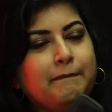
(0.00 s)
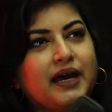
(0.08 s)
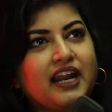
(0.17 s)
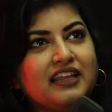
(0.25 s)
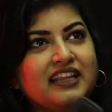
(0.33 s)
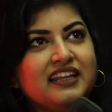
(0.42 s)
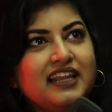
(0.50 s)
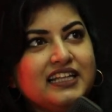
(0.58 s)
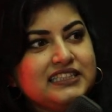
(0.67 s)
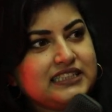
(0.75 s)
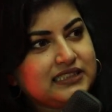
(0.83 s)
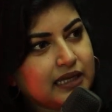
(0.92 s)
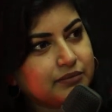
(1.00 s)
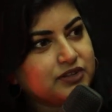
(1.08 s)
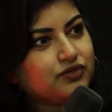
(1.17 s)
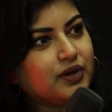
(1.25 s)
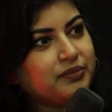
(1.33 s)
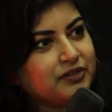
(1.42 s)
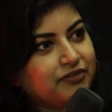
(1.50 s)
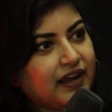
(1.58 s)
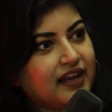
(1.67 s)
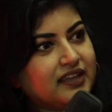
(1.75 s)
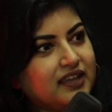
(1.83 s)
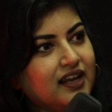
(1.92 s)
but i think that stems from the
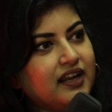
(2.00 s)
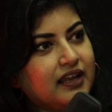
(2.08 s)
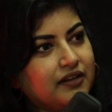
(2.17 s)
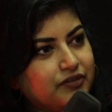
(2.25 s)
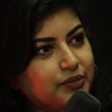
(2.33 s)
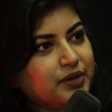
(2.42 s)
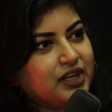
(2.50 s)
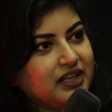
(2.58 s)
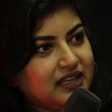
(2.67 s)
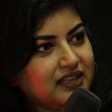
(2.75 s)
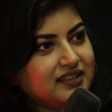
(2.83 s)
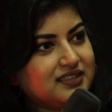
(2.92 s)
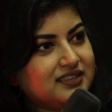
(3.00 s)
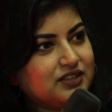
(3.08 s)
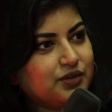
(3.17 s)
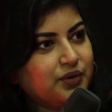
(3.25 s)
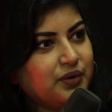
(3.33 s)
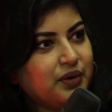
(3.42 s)
fact that everybody needs to